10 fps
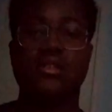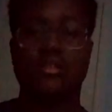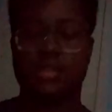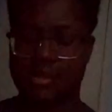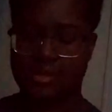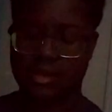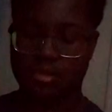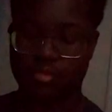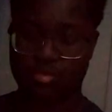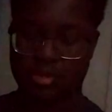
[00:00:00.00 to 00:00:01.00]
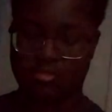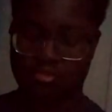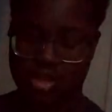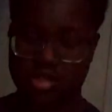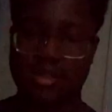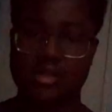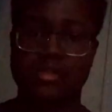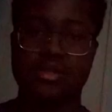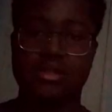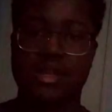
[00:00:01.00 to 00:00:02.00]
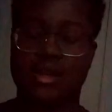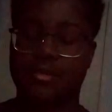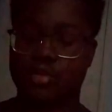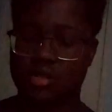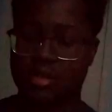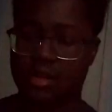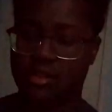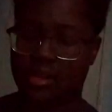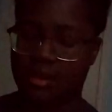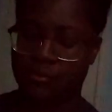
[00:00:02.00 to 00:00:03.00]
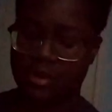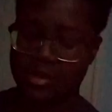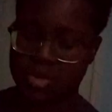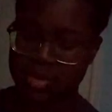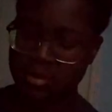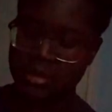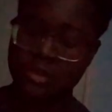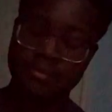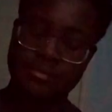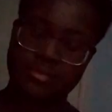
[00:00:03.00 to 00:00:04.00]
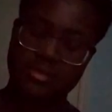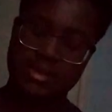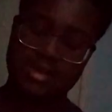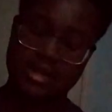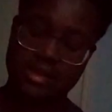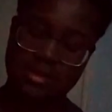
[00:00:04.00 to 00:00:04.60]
and then you'll be rushing to do that F natural. And then